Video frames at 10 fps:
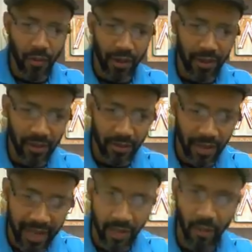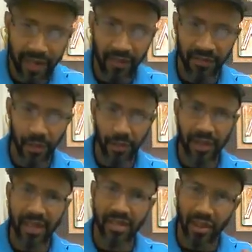want to take away the foods
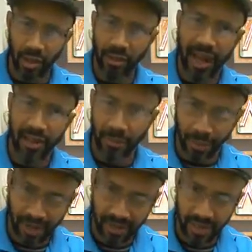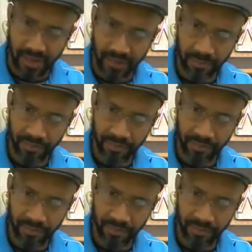that slow down the process.